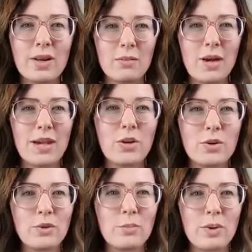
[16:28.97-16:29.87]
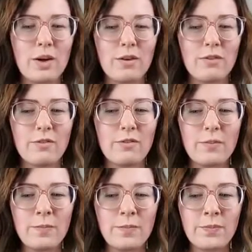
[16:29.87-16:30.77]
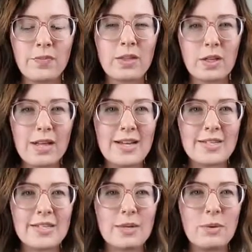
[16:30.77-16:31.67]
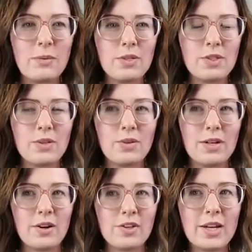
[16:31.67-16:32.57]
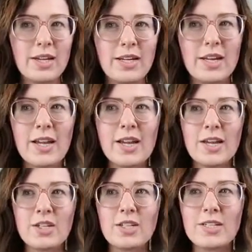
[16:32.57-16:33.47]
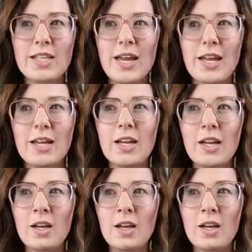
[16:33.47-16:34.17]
my group of the classes that we would do in our training, she said,